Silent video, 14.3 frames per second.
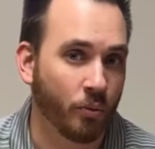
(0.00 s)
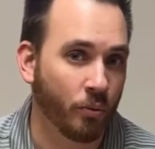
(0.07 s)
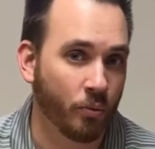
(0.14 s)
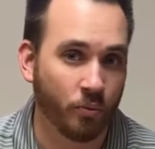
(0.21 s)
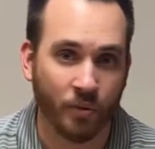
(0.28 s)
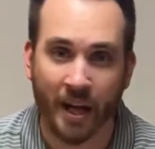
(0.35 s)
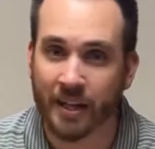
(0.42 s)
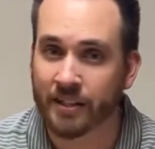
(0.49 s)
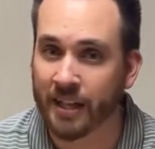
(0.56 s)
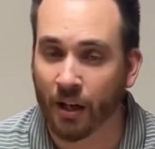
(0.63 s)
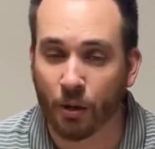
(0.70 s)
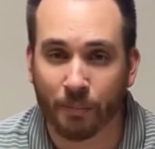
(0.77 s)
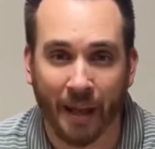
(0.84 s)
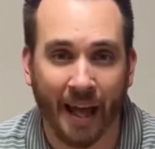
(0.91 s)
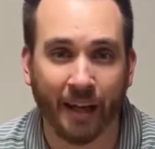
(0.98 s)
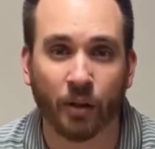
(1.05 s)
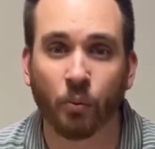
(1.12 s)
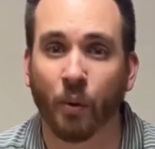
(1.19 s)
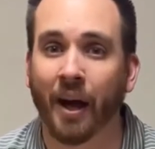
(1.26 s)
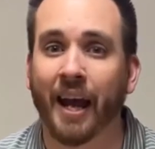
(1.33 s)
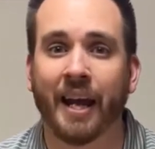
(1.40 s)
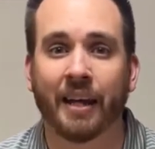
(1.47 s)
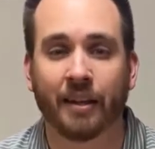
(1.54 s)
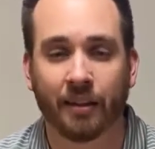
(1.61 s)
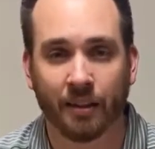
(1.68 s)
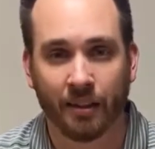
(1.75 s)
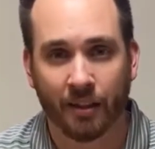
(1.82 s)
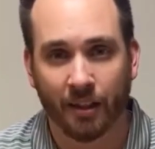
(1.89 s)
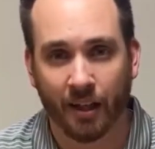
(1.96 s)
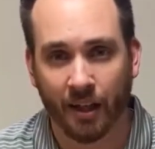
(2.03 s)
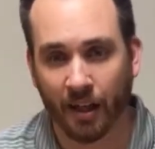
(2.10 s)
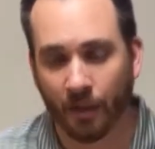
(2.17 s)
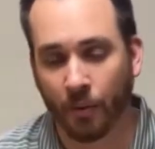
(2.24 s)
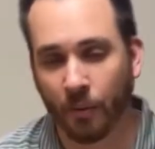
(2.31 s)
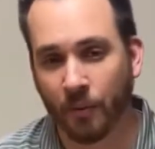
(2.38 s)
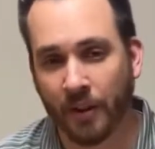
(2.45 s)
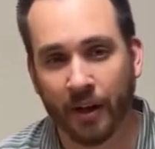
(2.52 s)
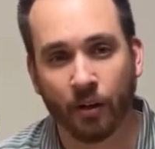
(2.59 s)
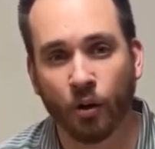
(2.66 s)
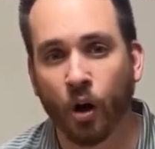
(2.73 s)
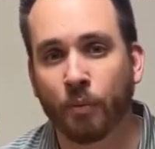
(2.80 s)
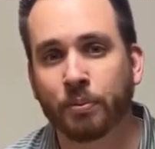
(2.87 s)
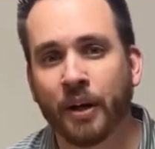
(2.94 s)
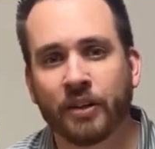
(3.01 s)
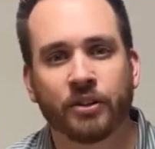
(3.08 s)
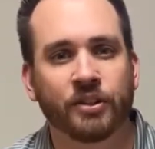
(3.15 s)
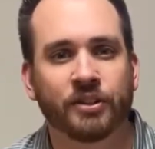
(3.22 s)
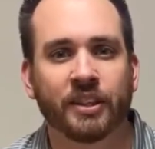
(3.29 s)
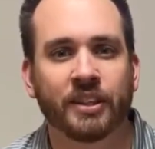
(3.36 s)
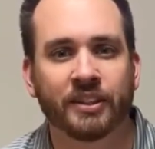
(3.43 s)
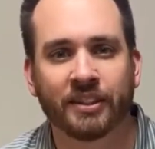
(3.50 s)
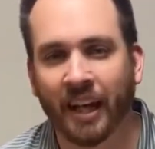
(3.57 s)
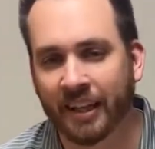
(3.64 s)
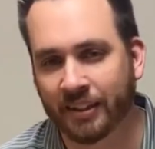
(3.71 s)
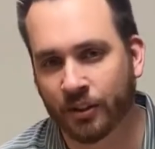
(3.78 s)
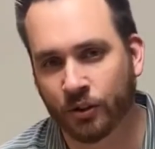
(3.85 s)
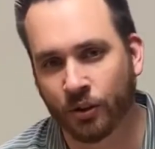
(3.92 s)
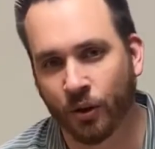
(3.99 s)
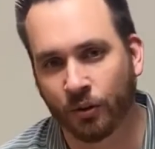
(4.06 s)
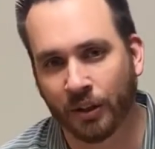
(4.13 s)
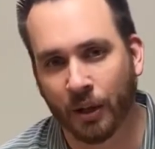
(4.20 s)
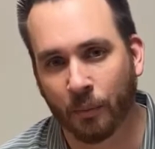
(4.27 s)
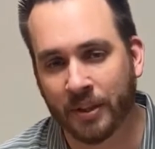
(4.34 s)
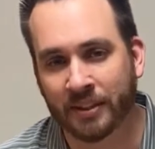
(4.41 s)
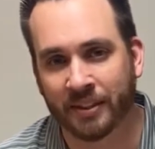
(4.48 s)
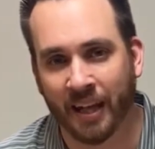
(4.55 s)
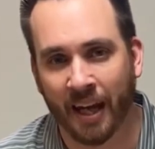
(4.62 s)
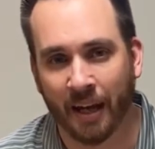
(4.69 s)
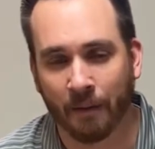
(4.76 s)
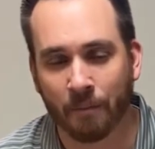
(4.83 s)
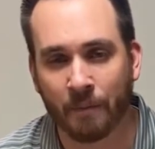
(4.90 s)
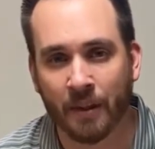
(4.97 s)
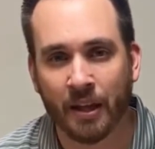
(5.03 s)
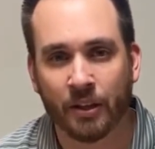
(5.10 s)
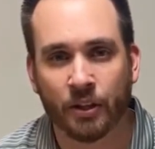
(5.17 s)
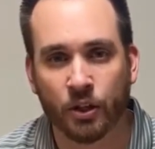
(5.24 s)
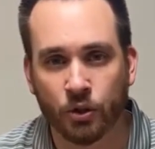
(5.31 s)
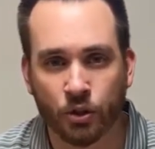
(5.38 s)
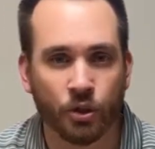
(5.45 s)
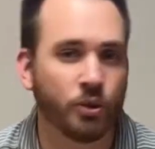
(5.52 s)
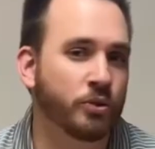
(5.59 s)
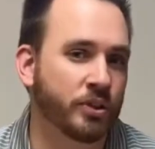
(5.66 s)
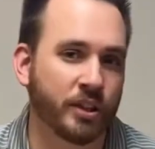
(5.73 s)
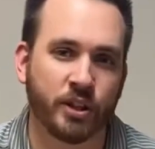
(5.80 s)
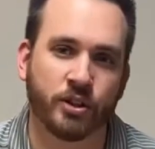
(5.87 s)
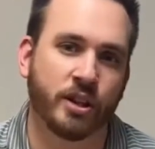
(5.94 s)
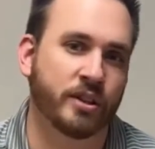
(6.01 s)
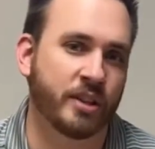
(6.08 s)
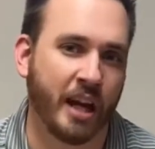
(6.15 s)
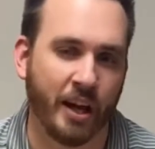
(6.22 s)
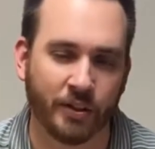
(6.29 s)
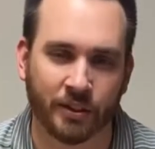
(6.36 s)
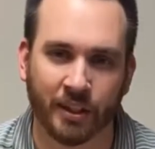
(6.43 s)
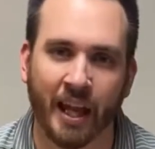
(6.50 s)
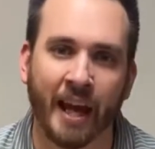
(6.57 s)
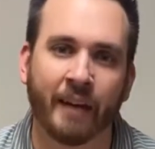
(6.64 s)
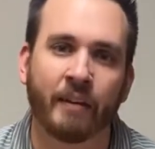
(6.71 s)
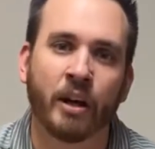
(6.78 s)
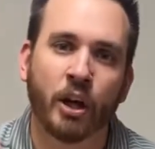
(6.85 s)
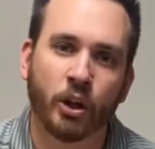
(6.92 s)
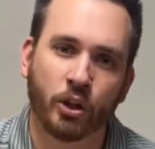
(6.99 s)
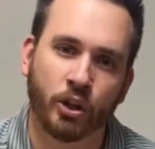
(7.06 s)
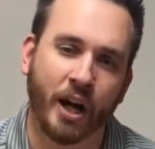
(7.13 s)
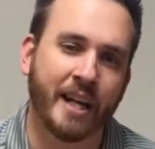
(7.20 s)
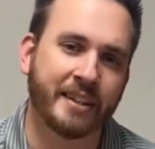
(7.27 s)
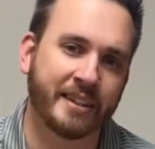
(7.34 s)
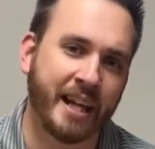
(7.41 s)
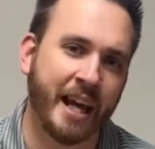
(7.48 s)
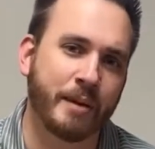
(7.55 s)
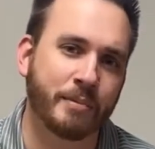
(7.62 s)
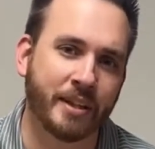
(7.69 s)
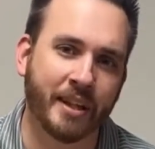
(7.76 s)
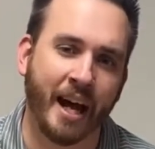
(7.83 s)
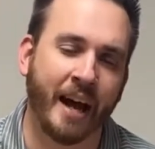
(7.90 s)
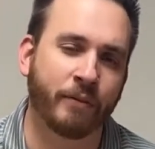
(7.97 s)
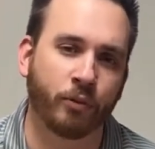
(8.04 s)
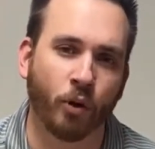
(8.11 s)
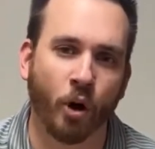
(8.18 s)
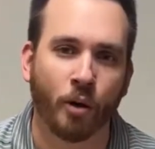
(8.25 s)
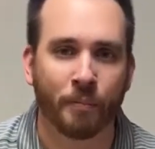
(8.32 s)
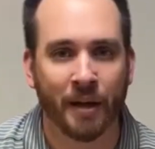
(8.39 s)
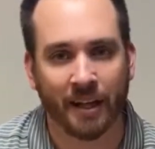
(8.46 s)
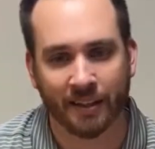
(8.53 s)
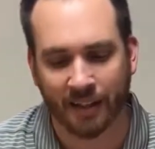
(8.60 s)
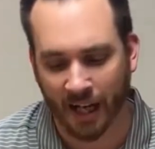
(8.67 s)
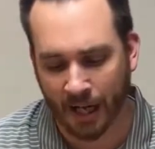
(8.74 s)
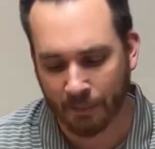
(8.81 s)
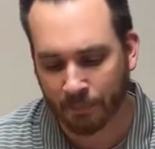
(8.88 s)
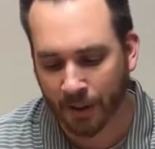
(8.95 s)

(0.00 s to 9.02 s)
Red, yellow, black, and white. They are all precious in His sight, the song that we sang. The Jews and the Gentiles alike. Christ came to die for all mankind.